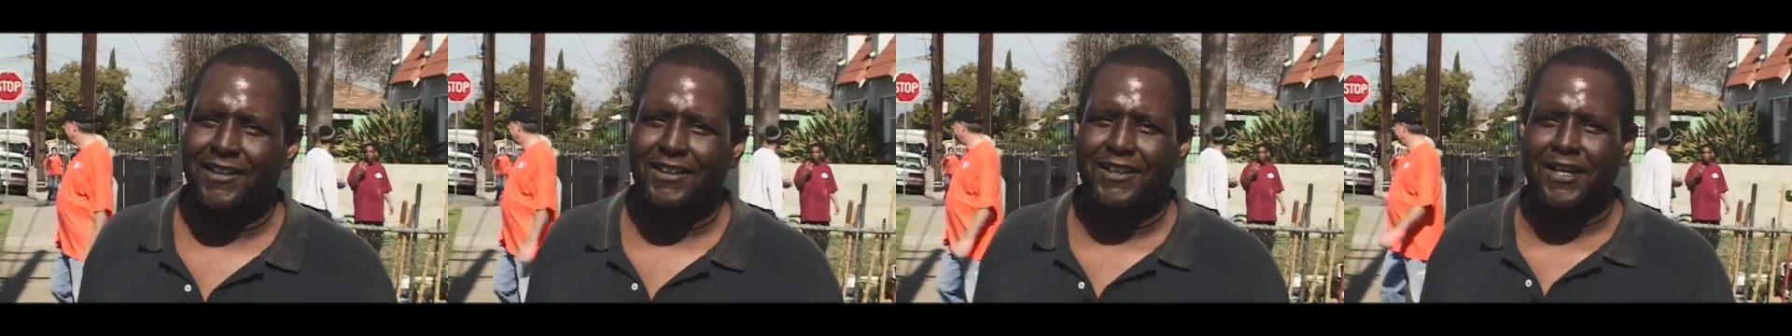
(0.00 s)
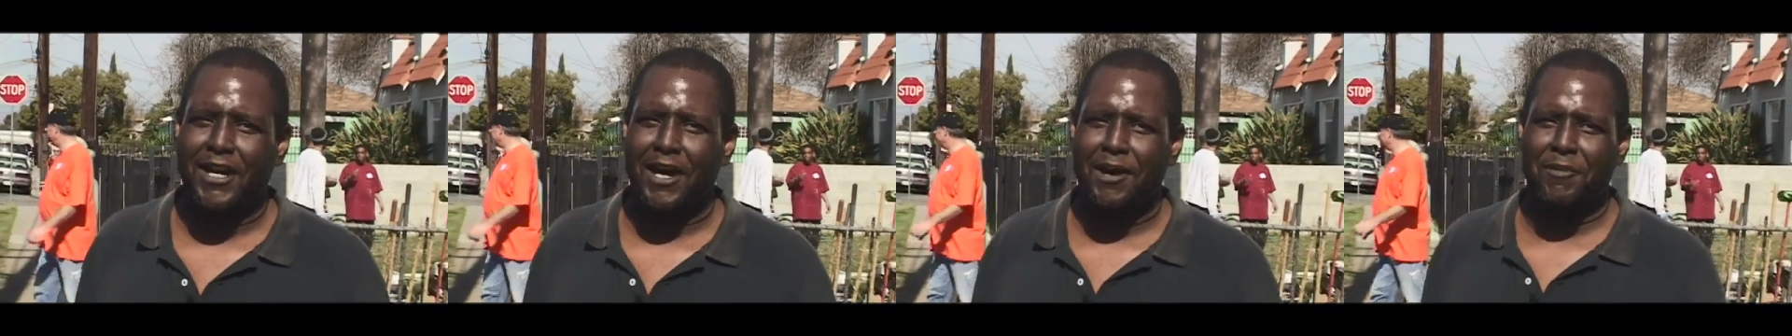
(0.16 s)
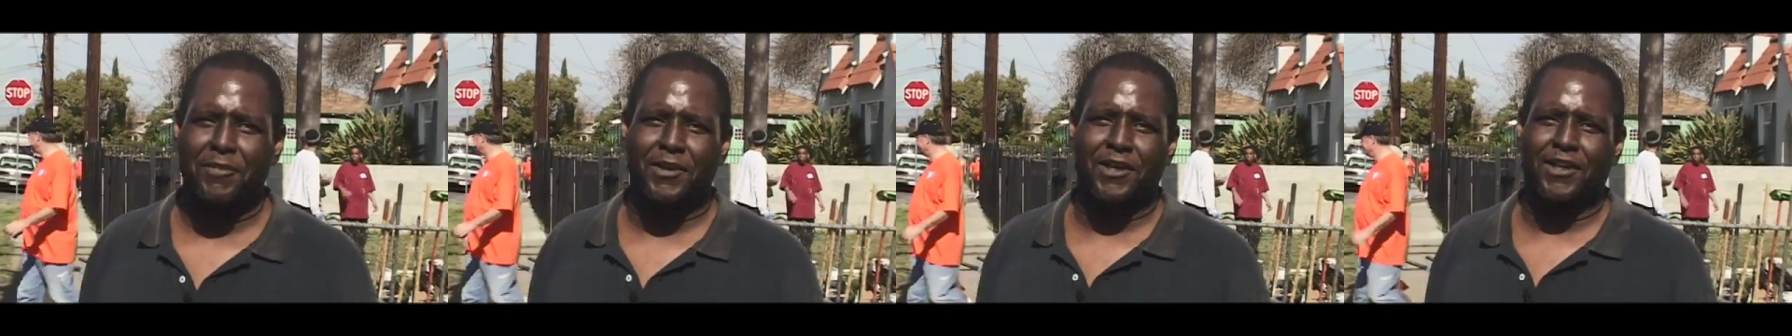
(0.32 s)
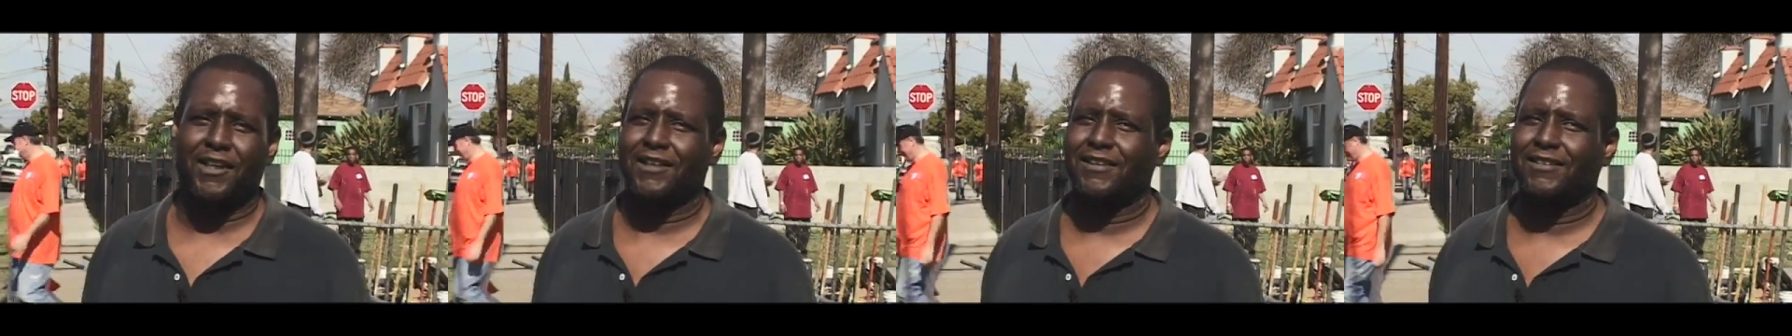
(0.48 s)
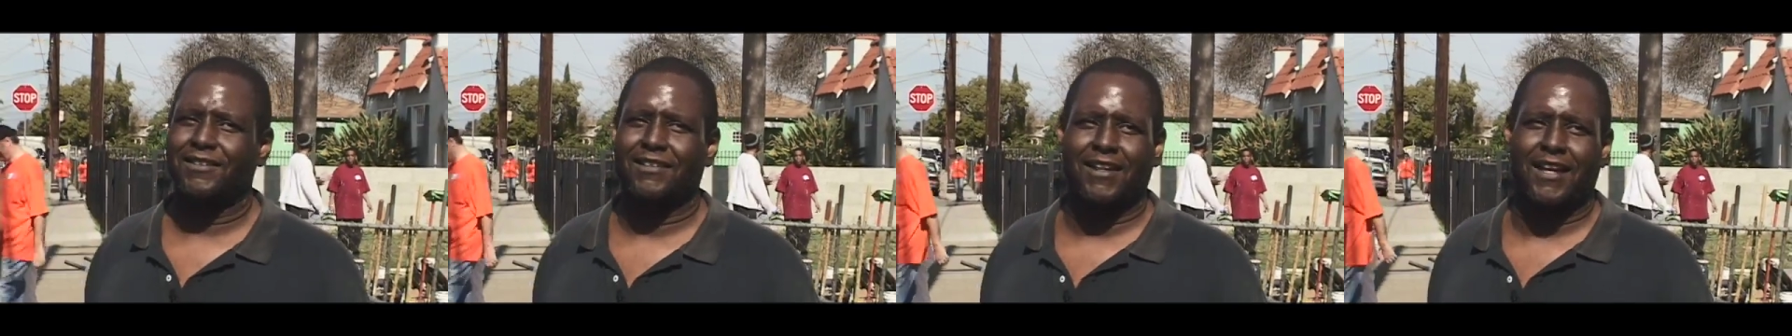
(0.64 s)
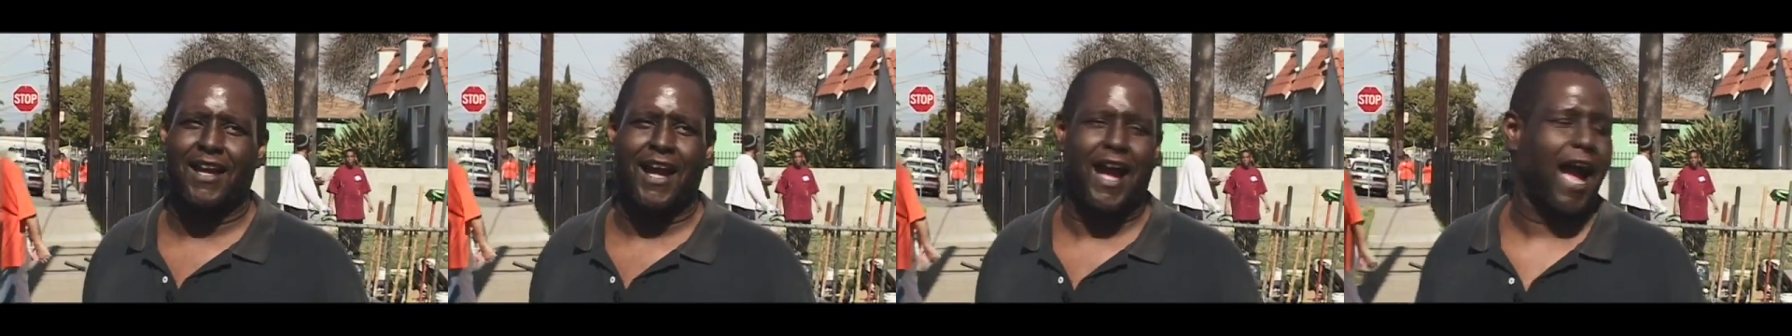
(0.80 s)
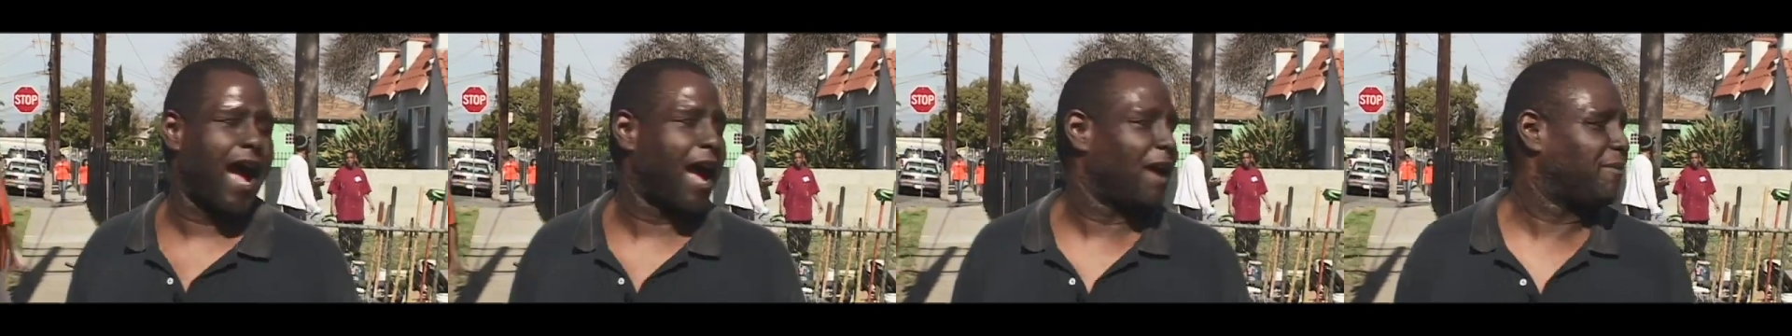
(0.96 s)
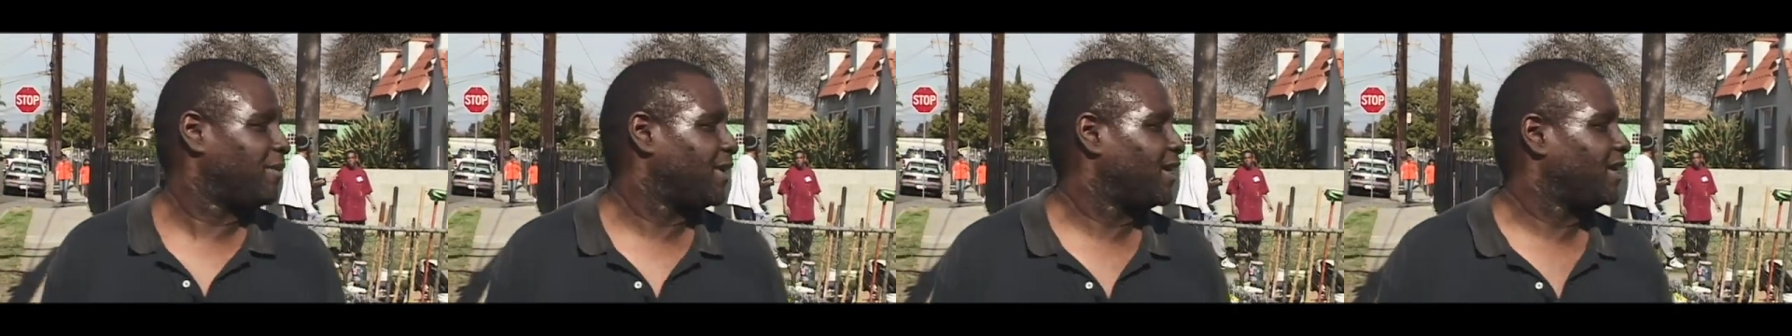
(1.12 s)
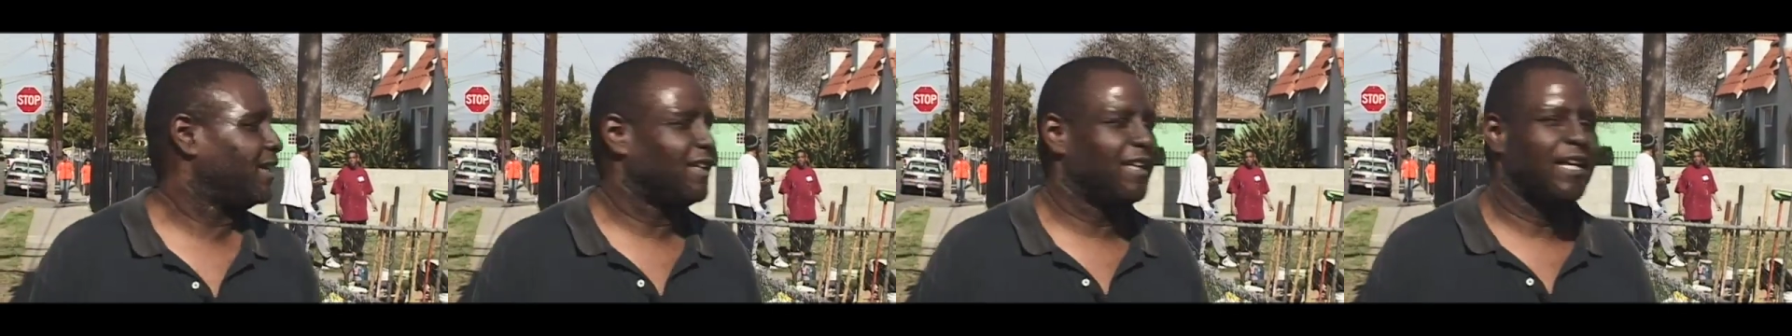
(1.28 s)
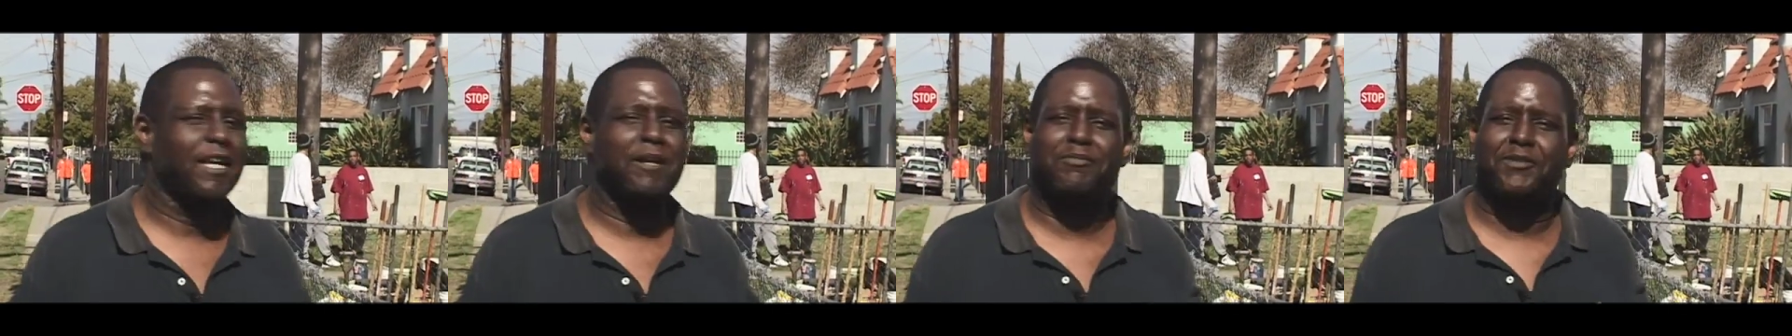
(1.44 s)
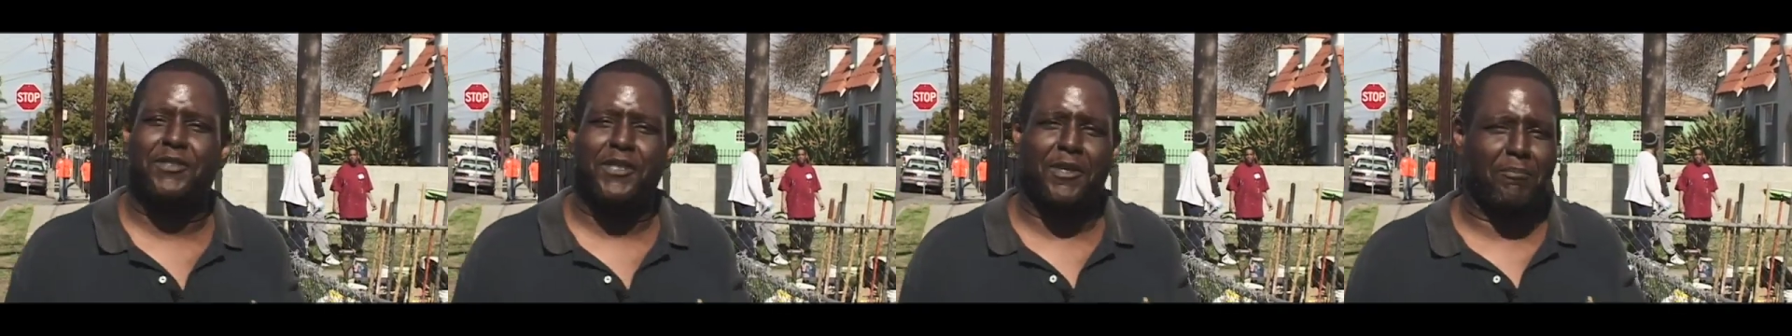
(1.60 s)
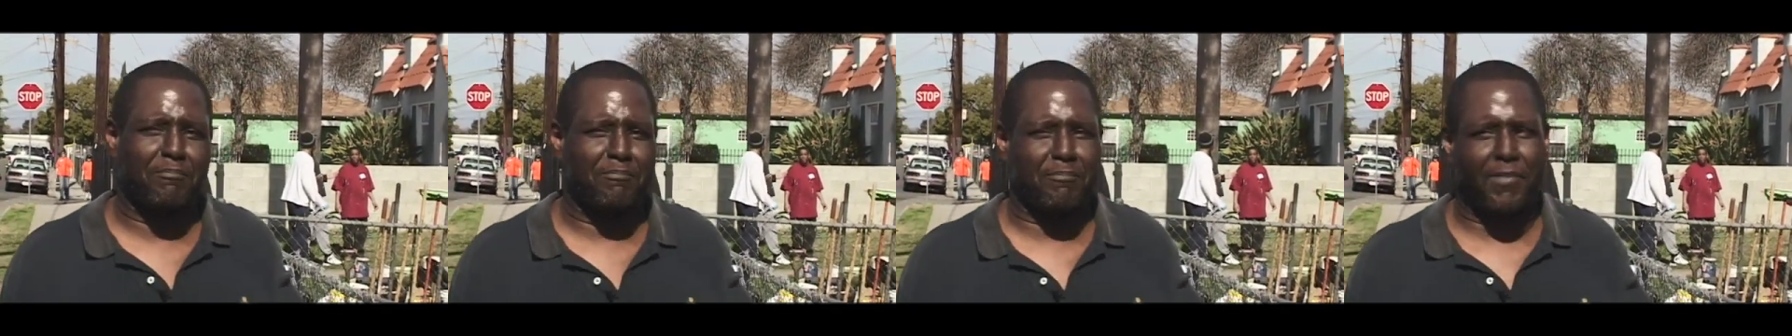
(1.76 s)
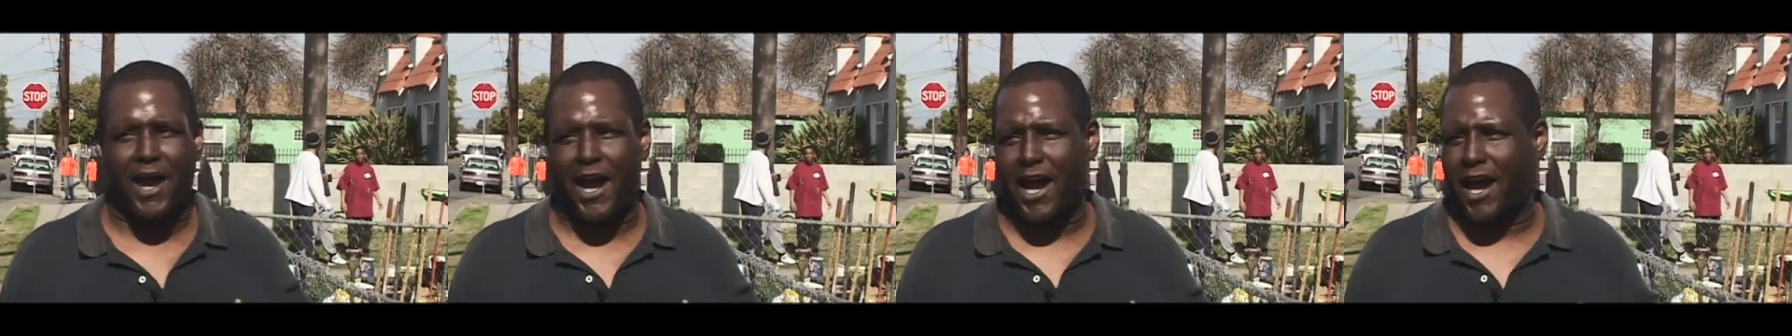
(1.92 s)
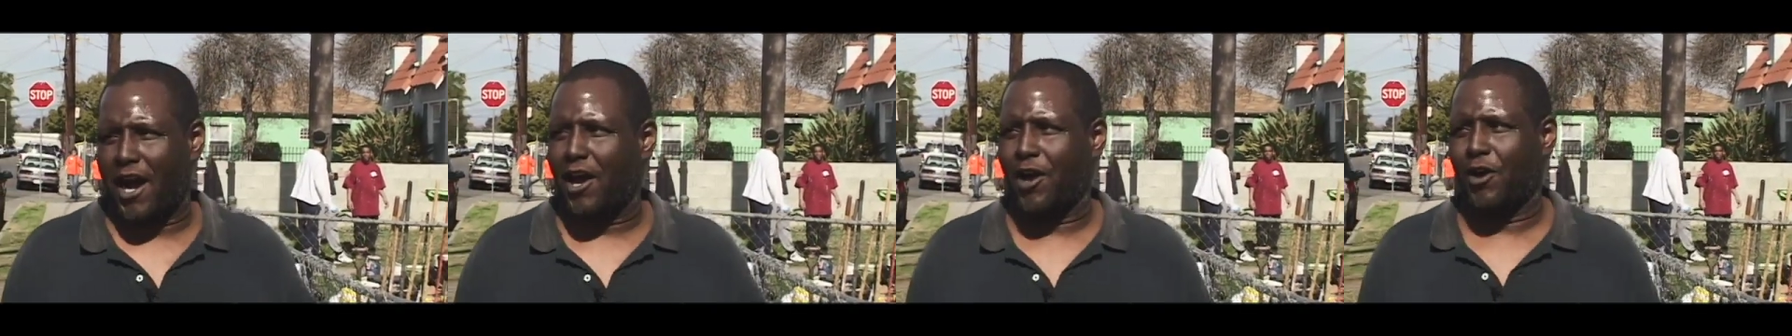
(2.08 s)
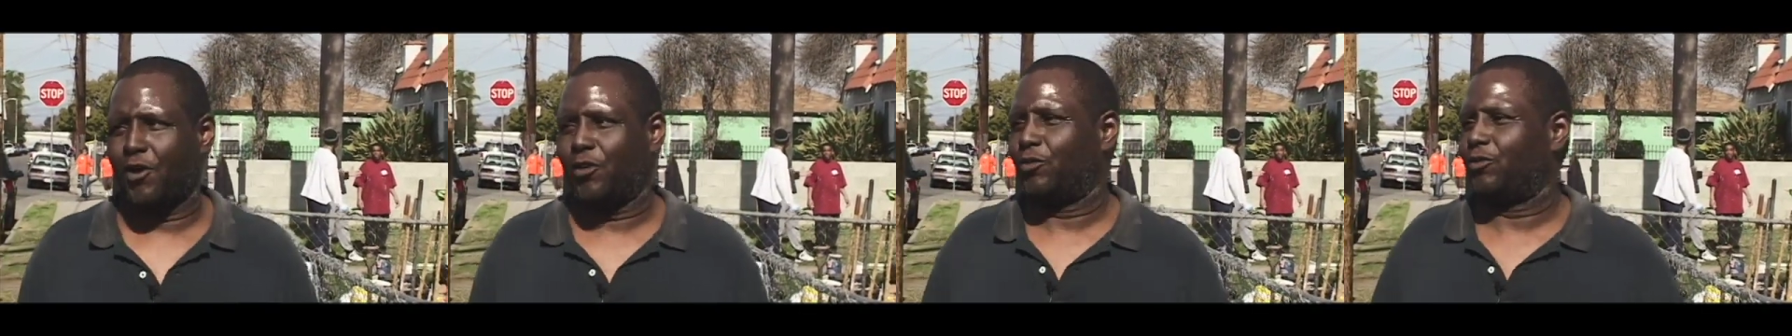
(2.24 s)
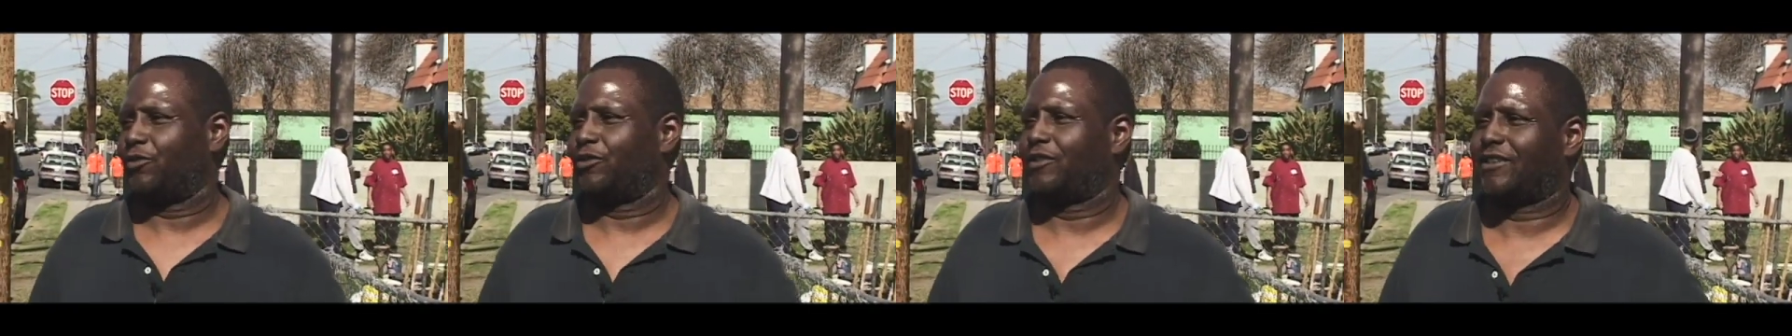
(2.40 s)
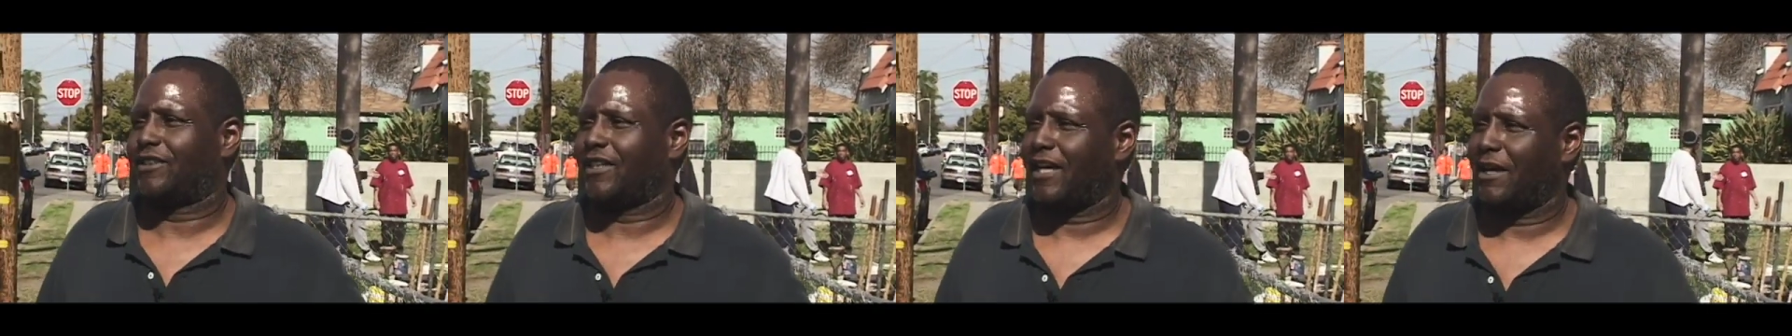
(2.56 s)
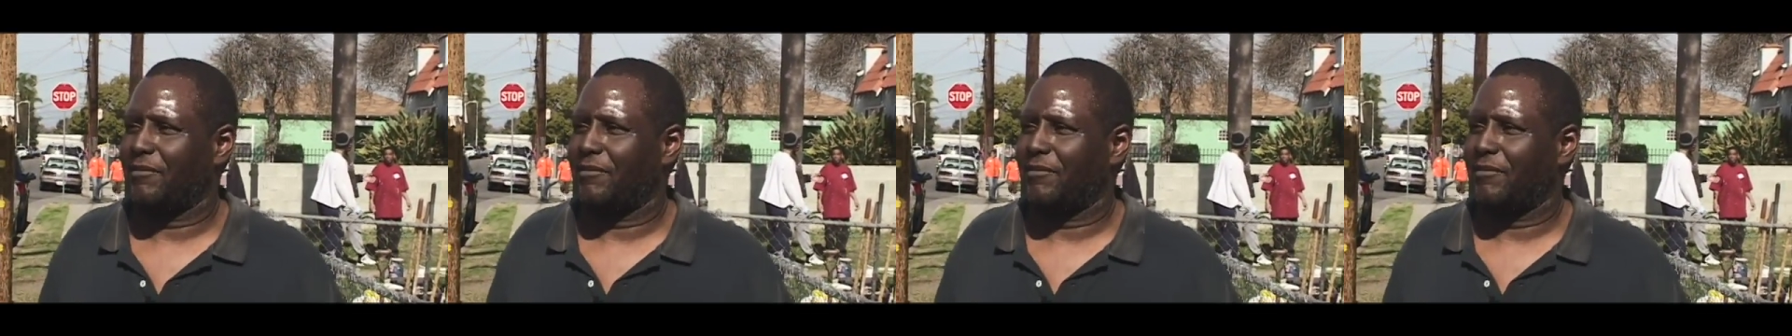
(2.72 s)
coming, I mean, leaps and bounds.